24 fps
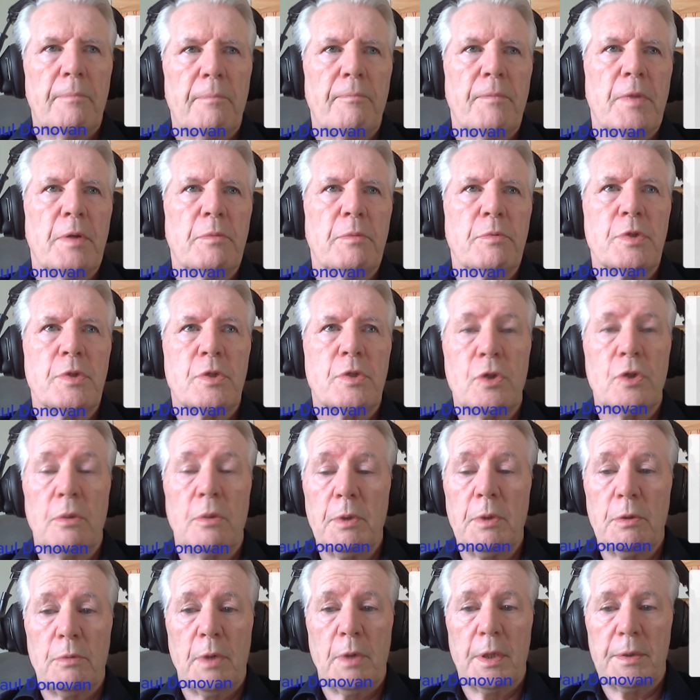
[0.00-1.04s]
It was
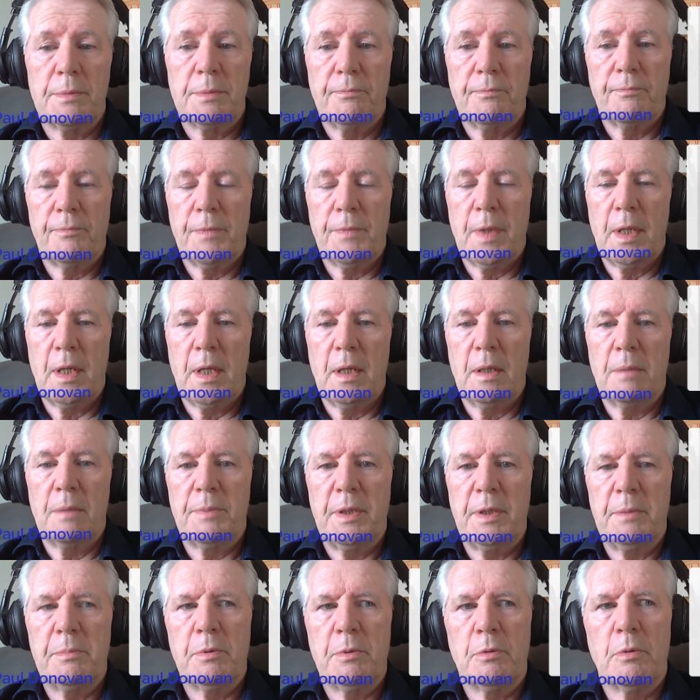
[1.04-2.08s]
double what
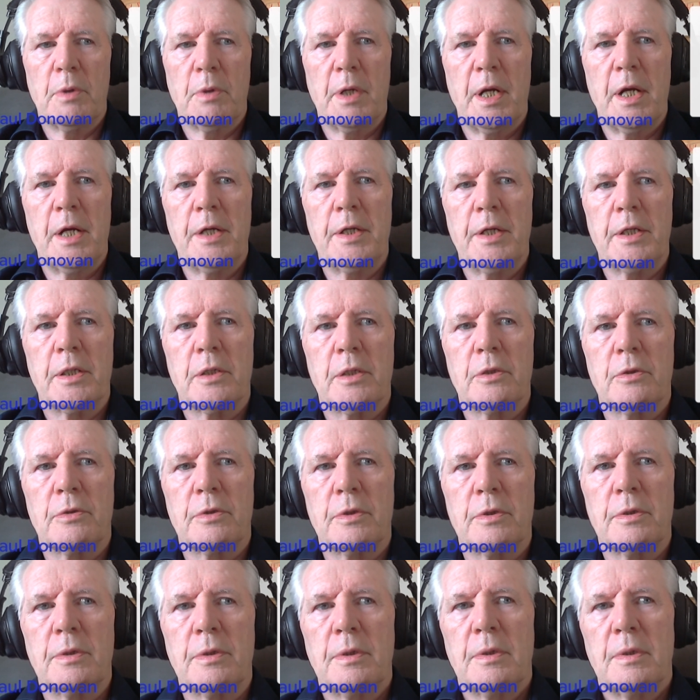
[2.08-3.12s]
people were earning in
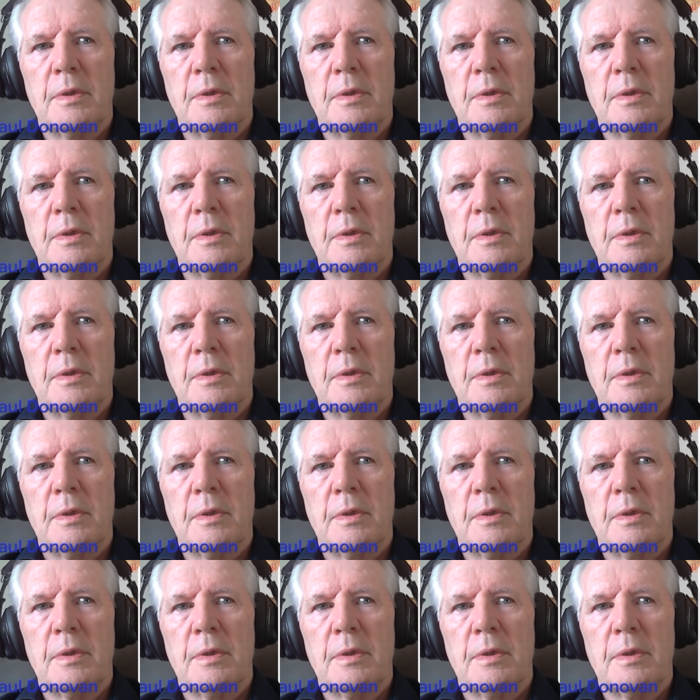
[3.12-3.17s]
other